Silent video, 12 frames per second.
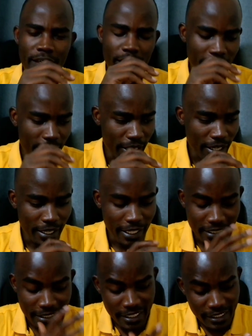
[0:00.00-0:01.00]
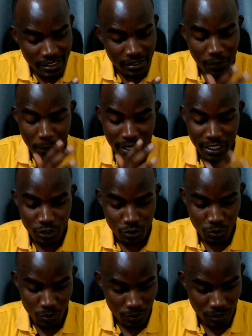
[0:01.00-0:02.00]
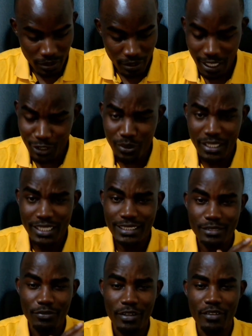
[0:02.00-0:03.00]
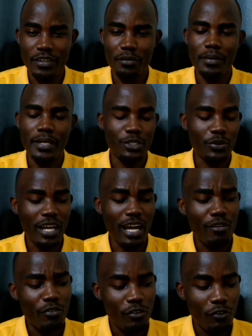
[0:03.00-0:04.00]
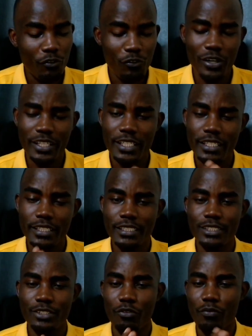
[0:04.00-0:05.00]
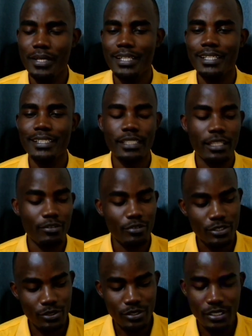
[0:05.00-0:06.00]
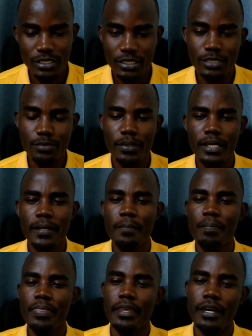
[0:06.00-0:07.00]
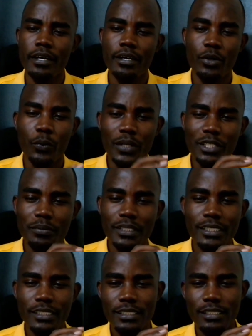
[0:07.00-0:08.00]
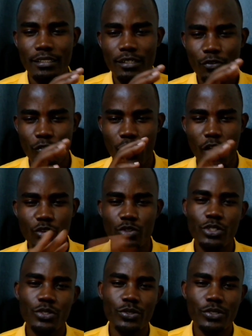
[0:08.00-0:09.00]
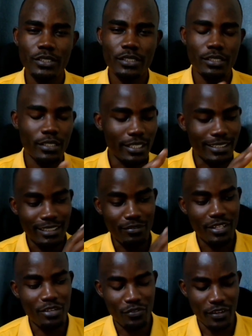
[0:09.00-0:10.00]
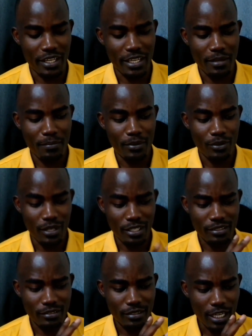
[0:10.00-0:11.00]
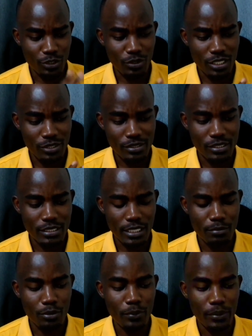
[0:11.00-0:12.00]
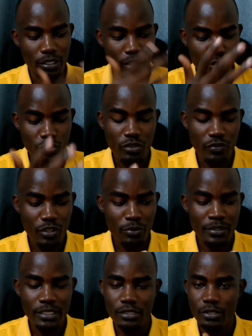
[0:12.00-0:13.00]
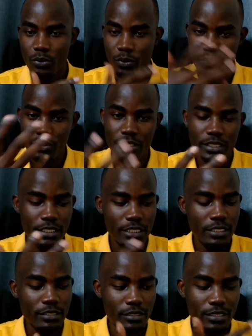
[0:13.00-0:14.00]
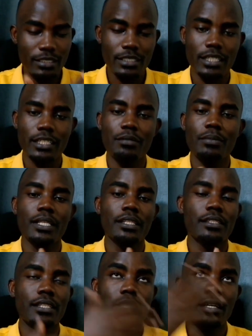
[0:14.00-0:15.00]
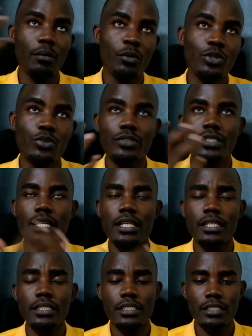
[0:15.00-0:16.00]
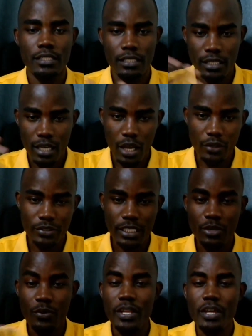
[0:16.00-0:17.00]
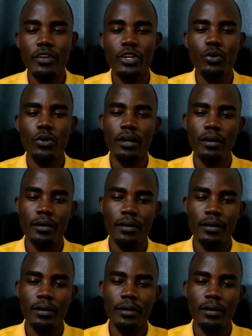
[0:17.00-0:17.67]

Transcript: And it gets bright too. Actually, it's very, very bright. We have 400 nits of brightness levels on this display, yeah, which means for outdoor use, it's a very fair game. You can actually use this laptop on outdoor environment without getting distracted by the amount of sunlight outside wherever you are.